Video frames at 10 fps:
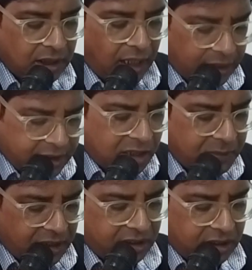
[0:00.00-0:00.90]
I'll just
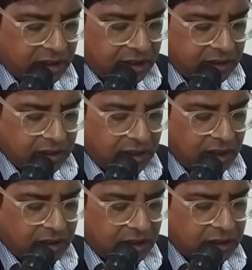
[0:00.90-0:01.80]
make a third
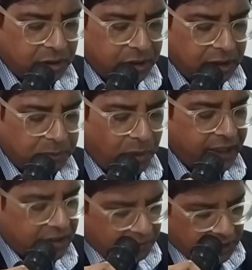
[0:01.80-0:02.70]
concluding
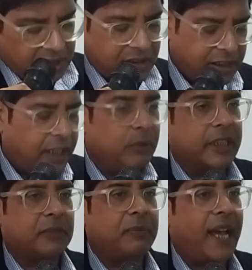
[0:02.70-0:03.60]
point, which
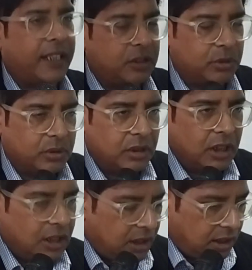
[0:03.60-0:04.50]
segues back to
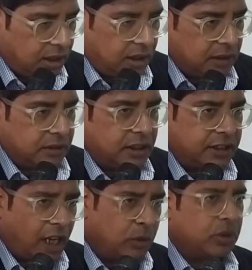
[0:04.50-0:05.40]
the
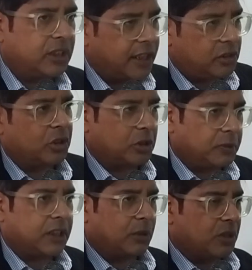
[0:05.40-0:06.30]
doubt that
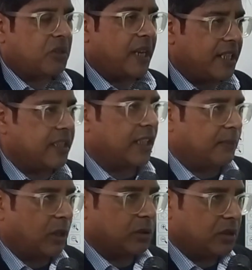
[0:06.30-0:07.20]
Sushmita was raising
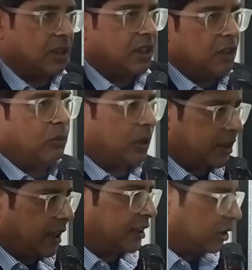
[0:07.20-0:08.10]
about
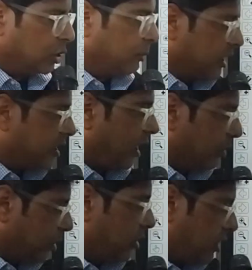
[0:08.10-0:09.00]
what can the global
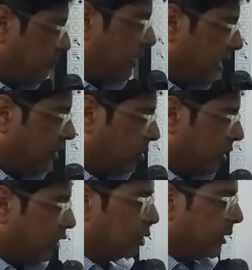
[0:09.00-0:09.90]
south speak to
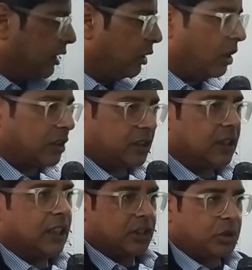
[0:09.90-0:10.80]
the global north
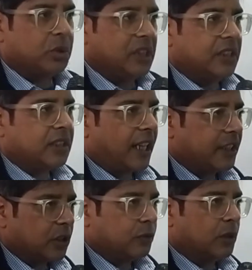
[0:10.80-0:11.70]
through these
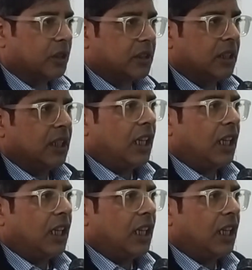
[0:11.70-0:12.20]
kind of work.